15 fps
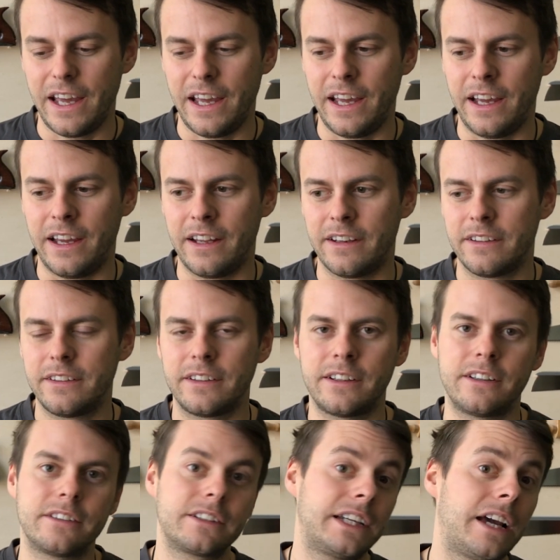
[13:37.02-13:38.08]
And
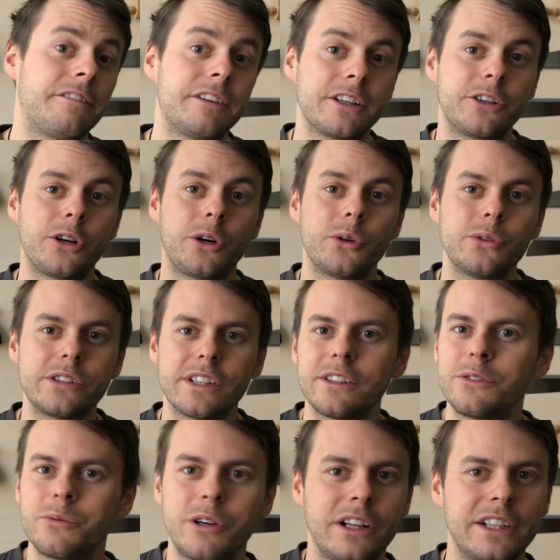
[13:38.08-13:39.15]
Kevin Coates
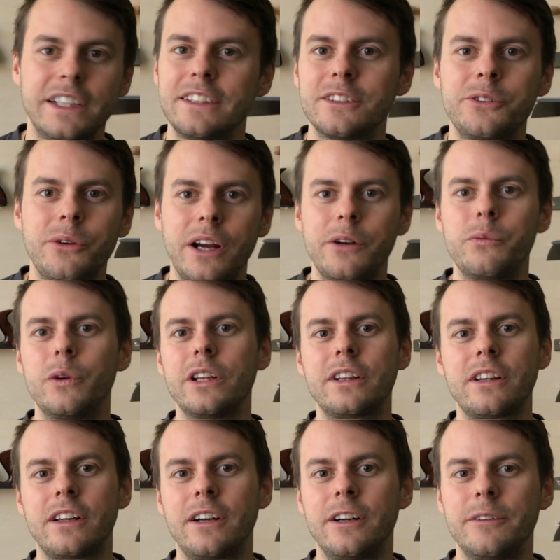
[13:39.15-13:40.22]
as well, he's a great
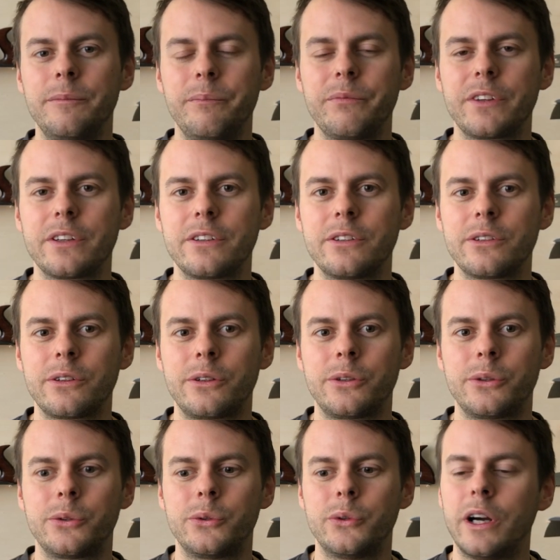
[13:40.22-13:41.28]
whittler.
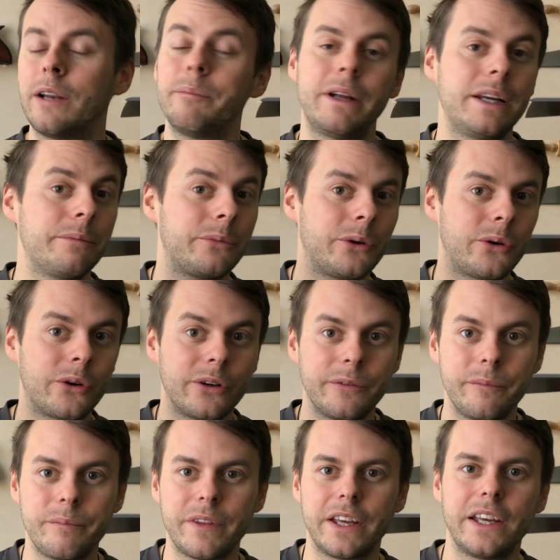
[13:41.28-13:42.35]
So, and many
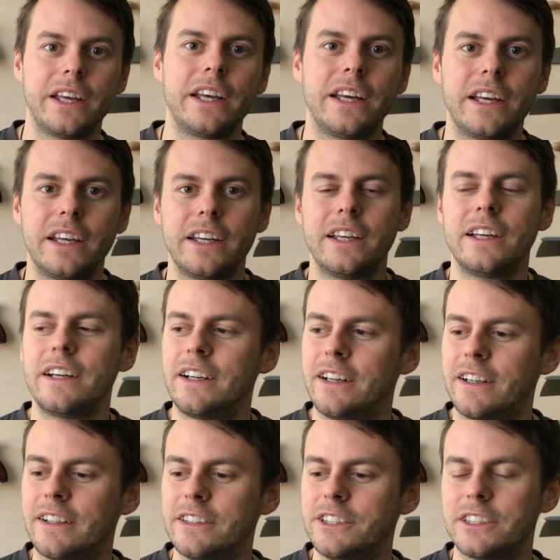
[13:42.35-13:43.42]
more.
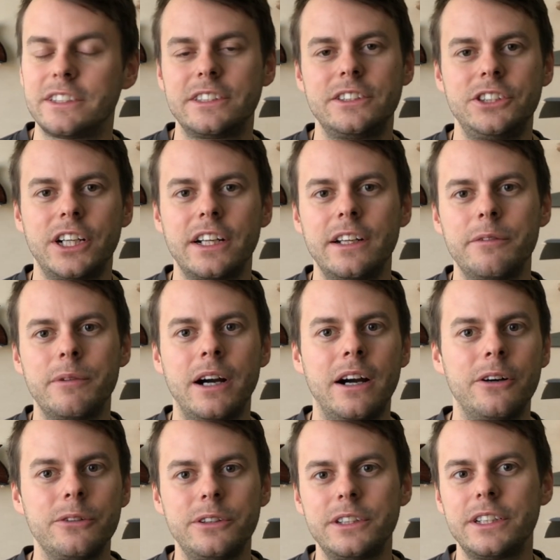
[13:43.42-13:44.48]
Just check them
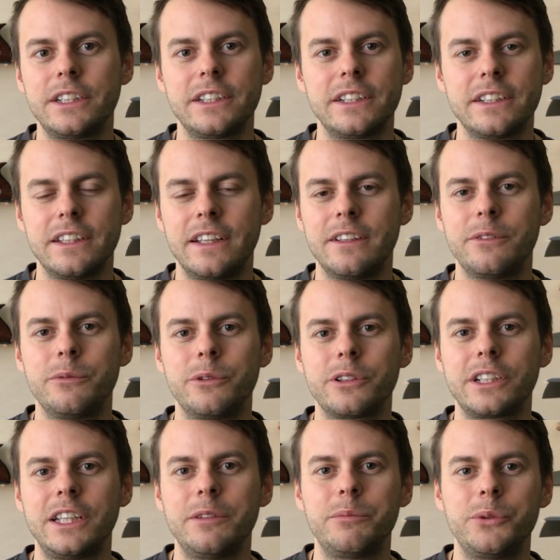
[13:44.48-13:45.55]
out. This will
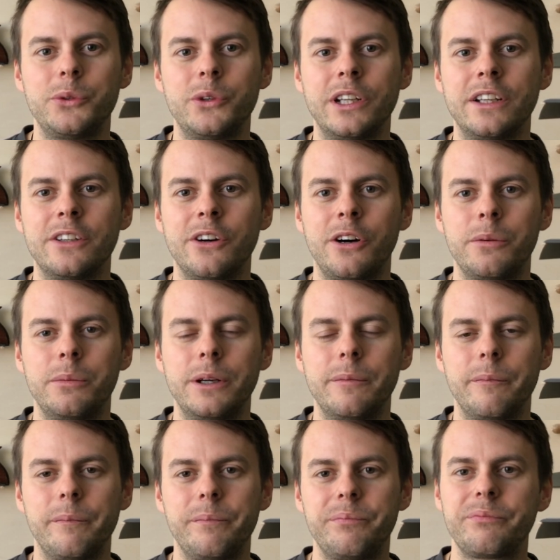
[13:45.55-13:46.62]
keep you in the hobby.
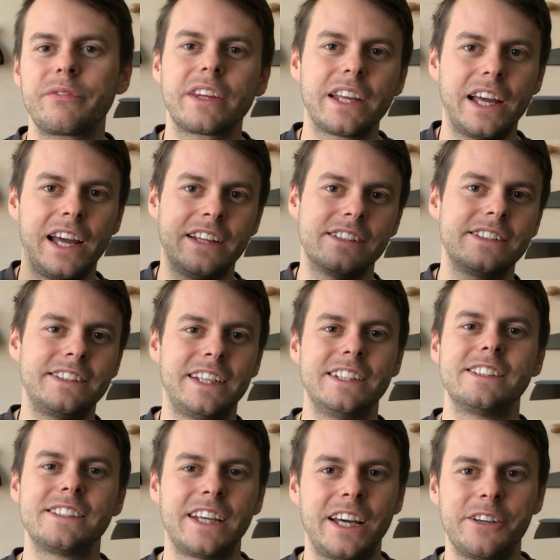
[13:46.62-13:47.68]
And stay
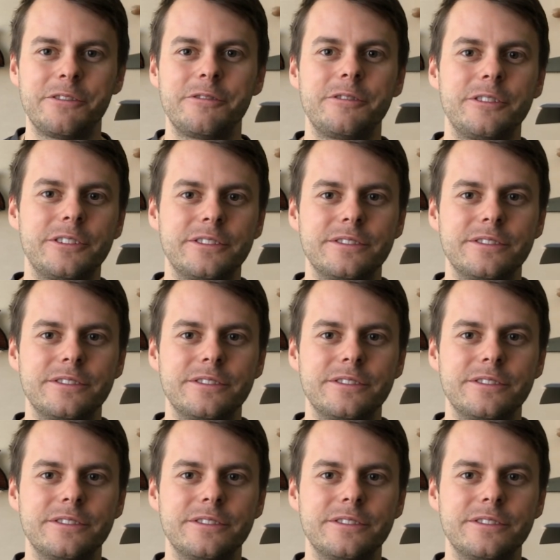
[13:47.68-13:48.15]
safe.